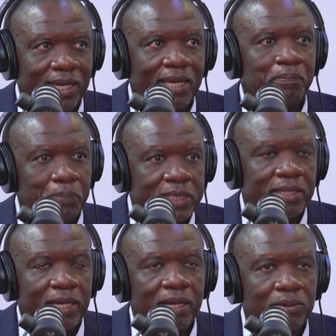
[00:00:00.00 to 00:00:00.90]

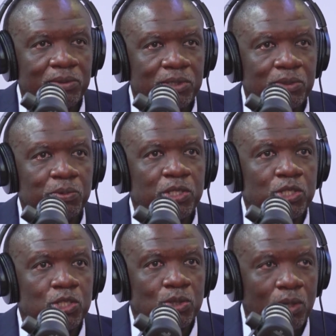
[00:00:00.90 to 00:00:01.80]
And also we
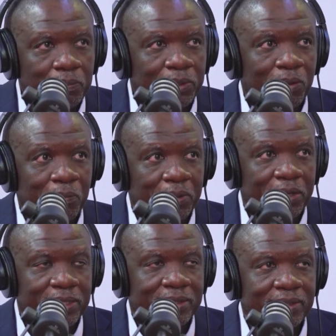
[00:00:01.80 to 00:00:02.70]
stop the
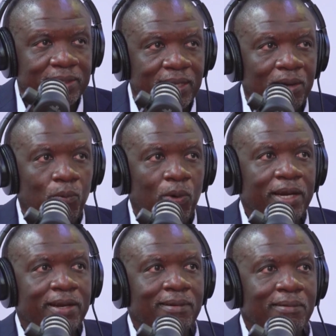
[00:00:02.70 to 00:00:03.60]
operation when